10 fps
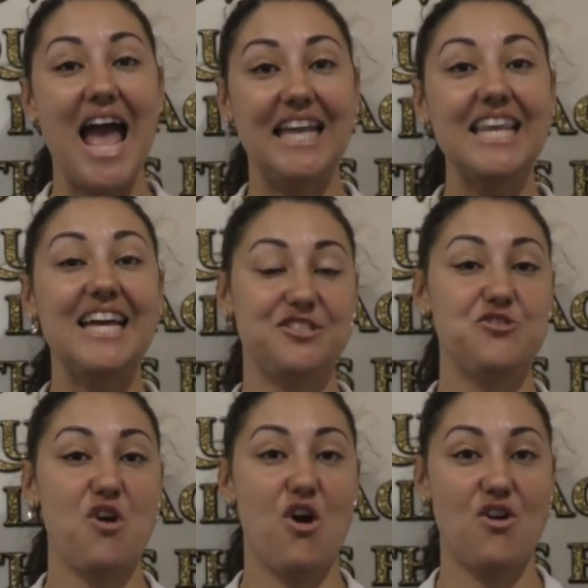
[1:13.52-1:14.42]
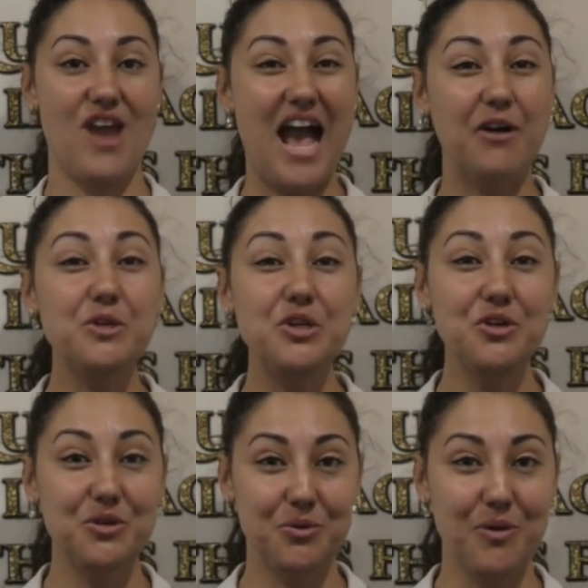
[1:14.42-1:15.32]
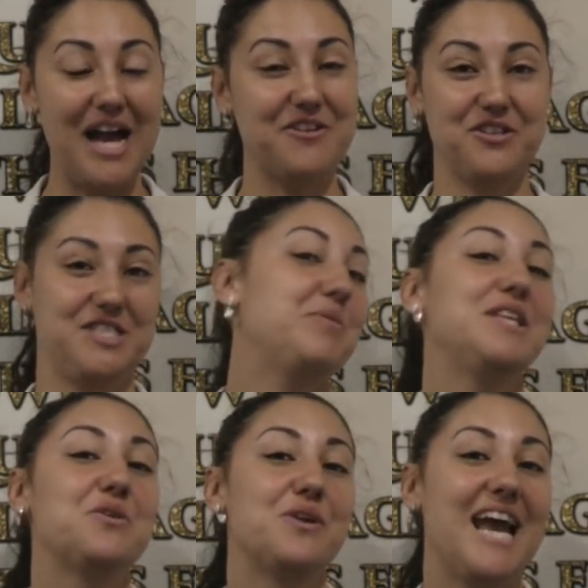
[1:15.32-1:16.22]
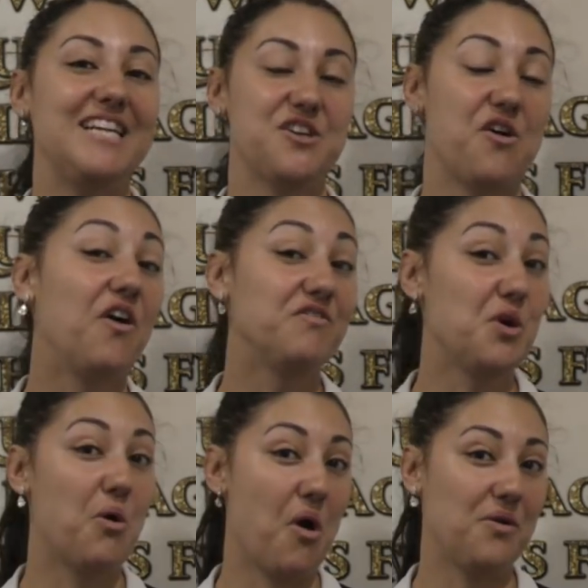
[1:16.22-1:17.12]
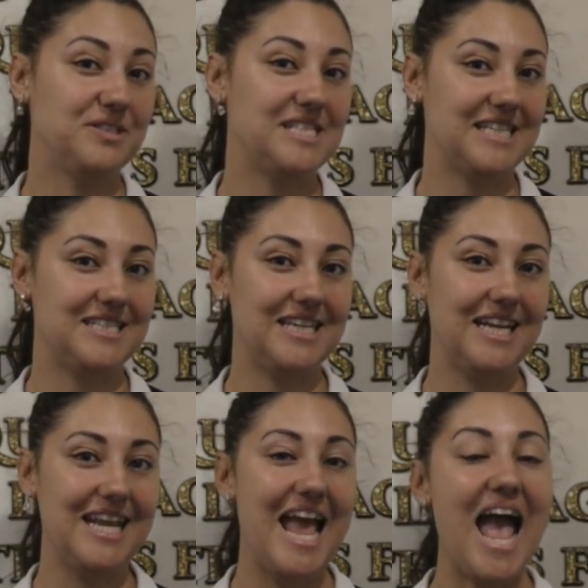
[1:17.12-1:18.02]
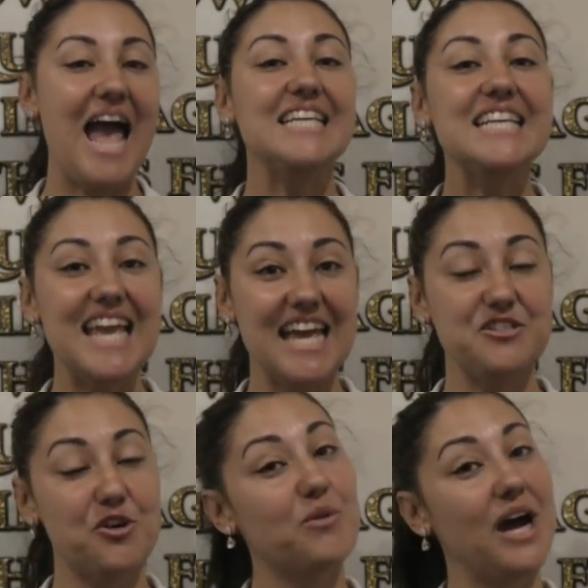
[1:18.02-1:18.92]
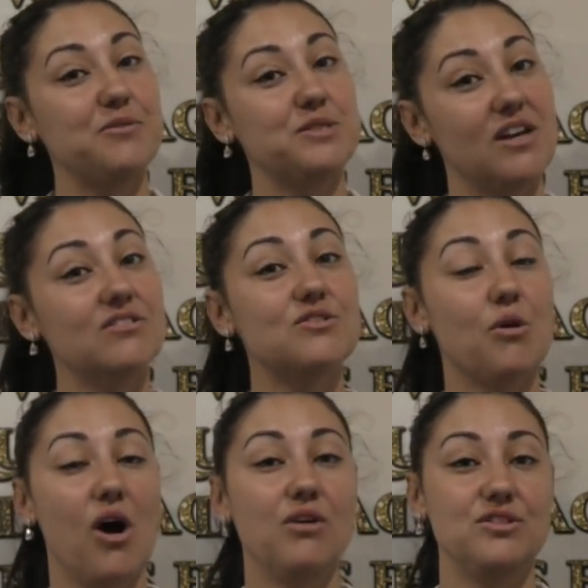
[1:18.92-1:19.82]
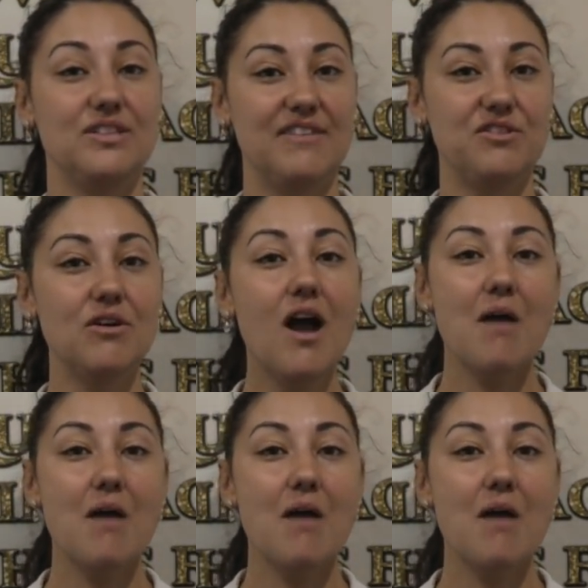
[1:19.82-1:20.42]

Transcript: and let us know how you are going to be the creator of your own destiny and get your riding results to a whole new level